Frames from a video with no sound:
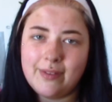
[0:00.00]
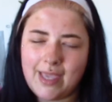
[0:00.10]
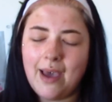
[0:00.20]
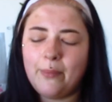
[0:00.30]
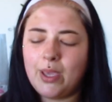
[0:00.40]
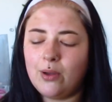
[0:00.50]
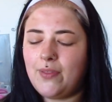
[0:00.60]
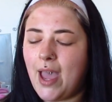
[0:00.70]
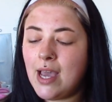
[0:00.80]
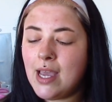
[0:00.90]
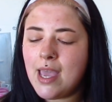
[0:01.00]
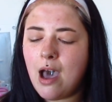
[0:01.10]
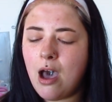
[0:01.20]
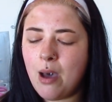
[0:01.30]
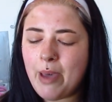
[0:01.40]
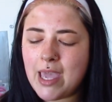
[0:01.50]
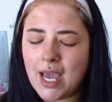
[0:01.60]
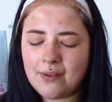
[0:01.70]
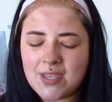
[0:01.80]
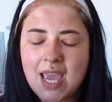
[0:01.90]
yeah, we got there. 8
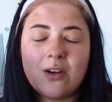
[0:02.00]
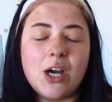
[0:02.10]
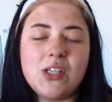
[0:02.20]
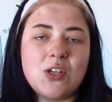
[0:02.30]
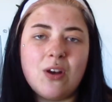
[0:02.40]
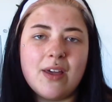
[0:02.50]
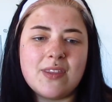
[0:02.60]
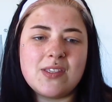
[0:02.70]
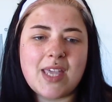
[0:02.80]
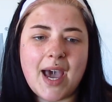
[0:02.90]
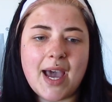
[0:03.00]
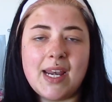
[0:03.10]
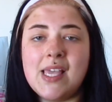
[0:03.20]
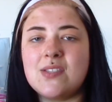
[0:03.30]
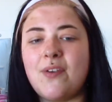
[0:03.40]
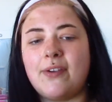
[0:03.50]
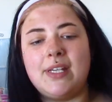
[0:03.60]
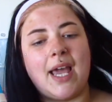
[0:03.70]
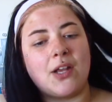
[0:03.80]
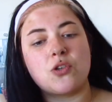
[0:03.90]
out of 10. I do like this tan. It's very
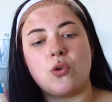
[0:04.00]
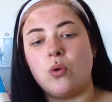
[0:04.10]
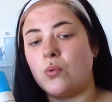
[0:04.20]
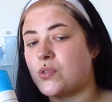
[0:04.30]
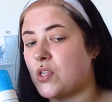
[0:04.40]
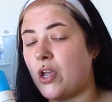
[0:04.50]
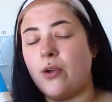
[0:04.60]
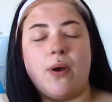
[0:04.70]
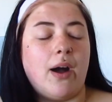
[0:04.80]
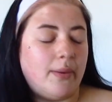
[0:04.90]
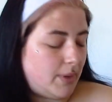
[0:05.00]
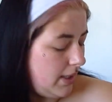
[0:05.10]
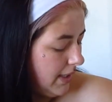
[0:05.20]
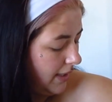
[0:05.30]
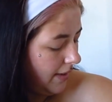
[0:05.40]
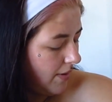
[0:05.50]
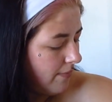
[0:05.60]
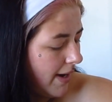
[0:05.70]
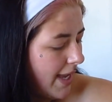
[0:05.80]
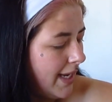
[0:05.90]
natural, so I'm going to give it a
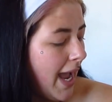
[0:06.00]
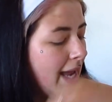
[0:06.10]
rating.